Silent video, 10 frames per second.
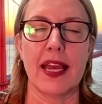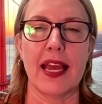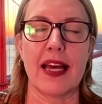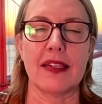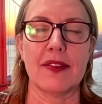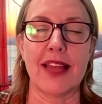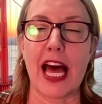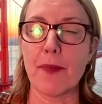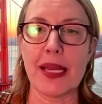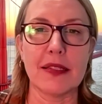And
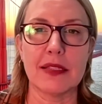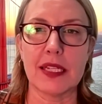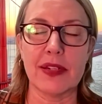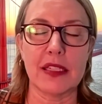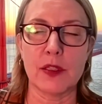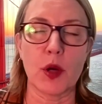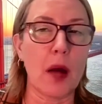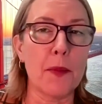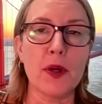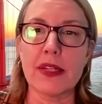that pays dividends. We're
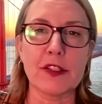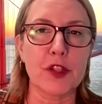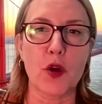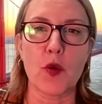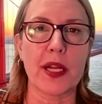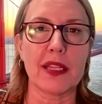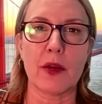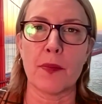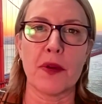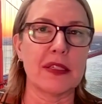all moving so quickly.
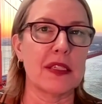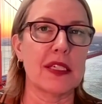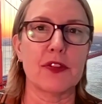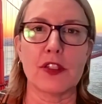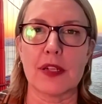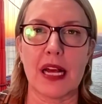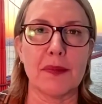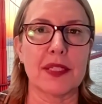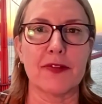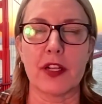We're moving to different
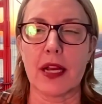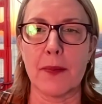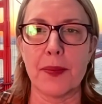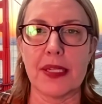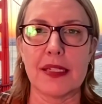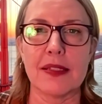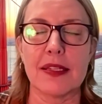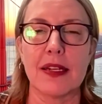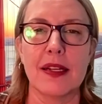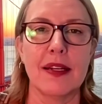jobs, different companies.
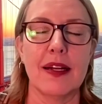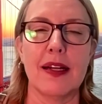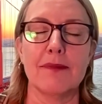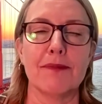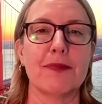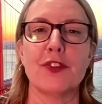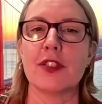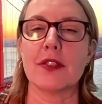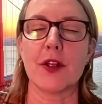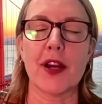
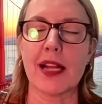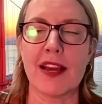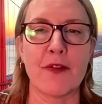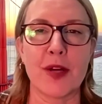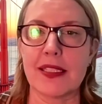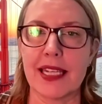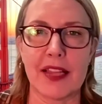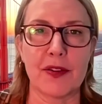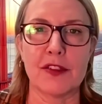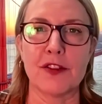Just Laura and I have worked
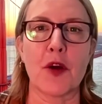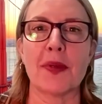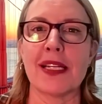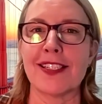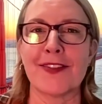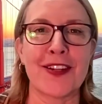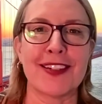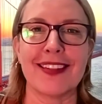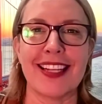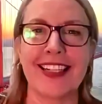together in so many different
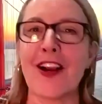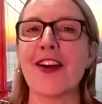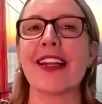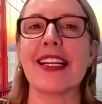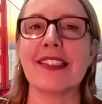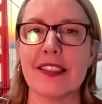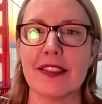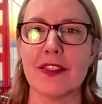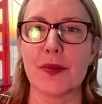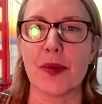
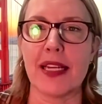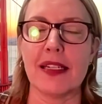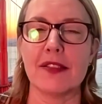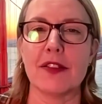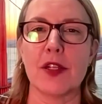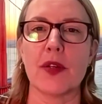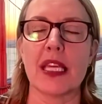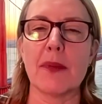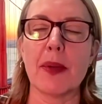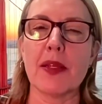incarnations, right? And so
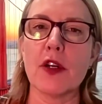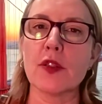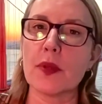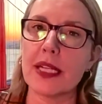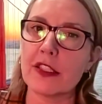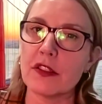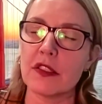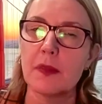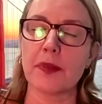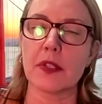keeping those
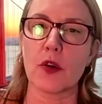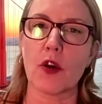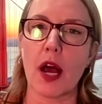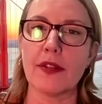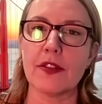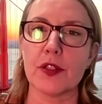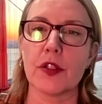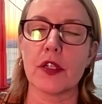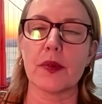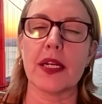relationships across your
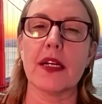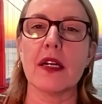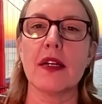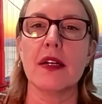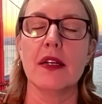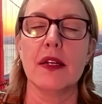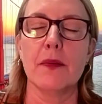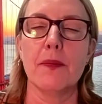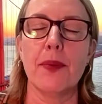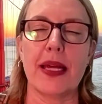career
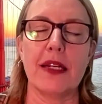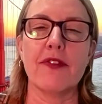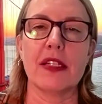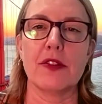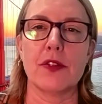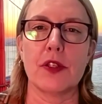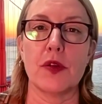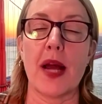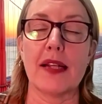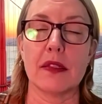benefits
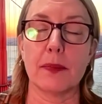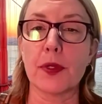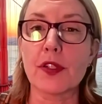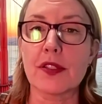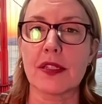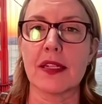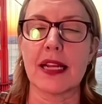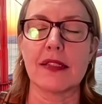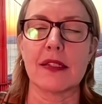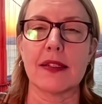you as a person and
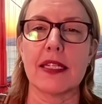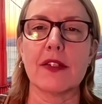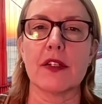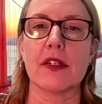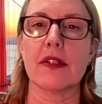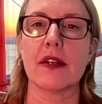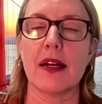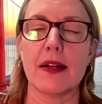as a leader